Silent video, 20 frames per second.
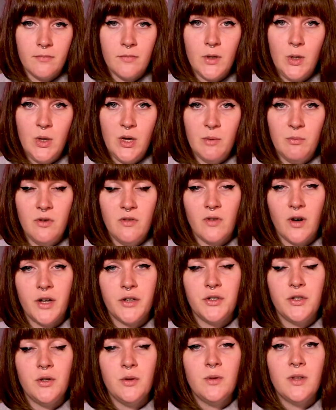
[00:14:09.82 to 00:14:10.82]
you can move
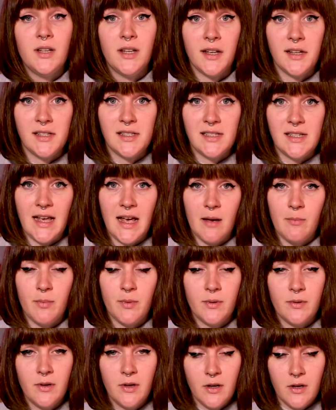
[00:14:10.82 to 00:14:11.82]
on to the next step,
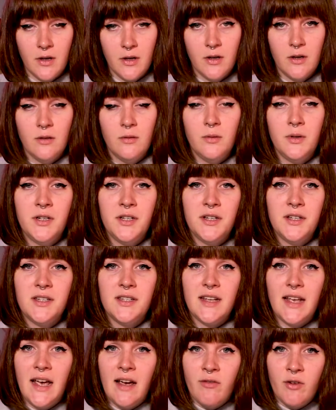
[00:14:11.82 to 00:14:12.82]
which
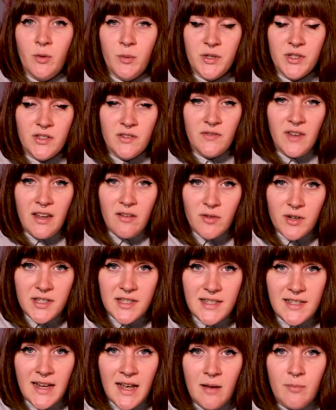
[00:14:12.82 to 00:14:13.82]
is everyone's
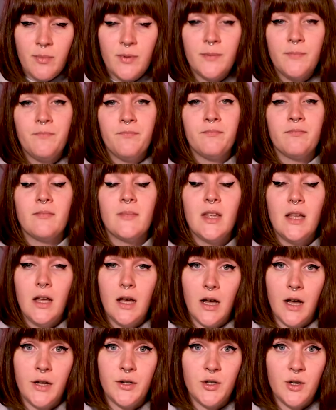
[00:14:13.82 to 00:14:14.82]
favorite step,
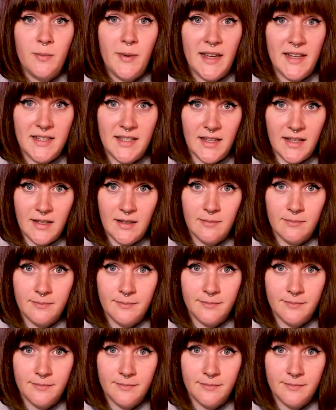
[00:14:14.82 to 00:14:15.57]
underpainting.